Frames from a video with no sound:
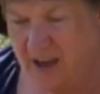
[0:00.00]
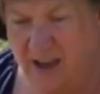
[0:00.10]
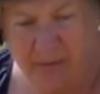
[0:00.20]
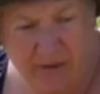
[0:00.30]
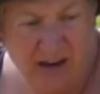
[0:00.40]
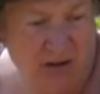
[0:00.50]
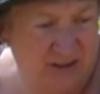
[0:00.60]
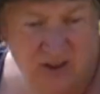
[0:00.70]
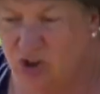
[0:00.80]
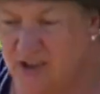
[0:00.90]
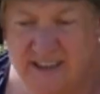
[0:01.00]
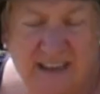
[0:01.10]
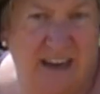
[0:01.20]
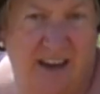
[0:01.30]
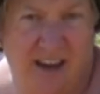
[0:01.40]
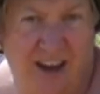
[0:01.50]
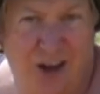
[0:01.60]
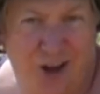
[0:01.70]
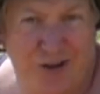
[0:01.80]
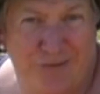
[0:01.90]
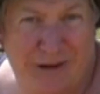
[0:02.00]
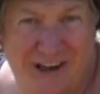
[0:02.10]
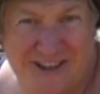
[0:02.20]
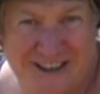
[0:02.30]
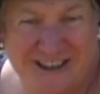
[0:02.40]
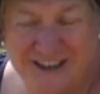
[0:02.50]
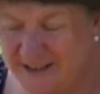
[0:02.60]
And as you can see, I've planted